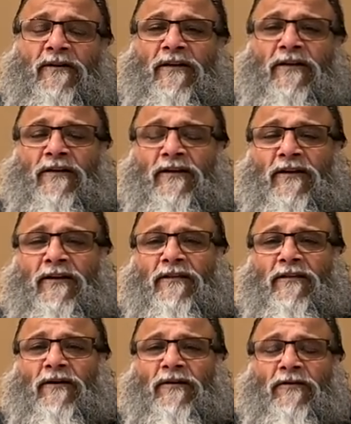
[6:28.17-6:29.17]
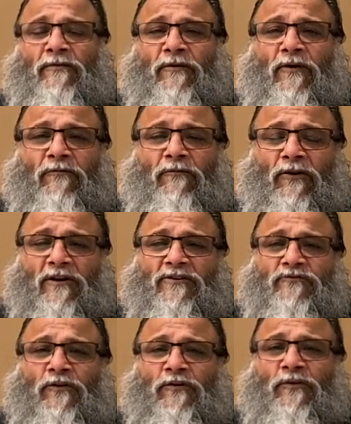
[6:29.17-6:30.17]
eh, in the
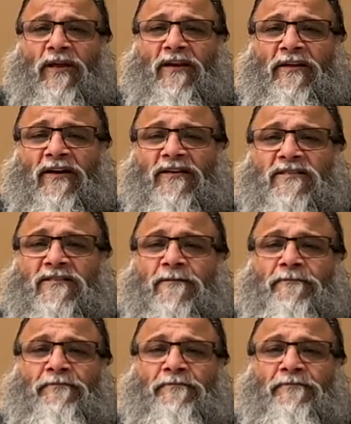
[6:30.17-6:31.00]
forest for 12 years,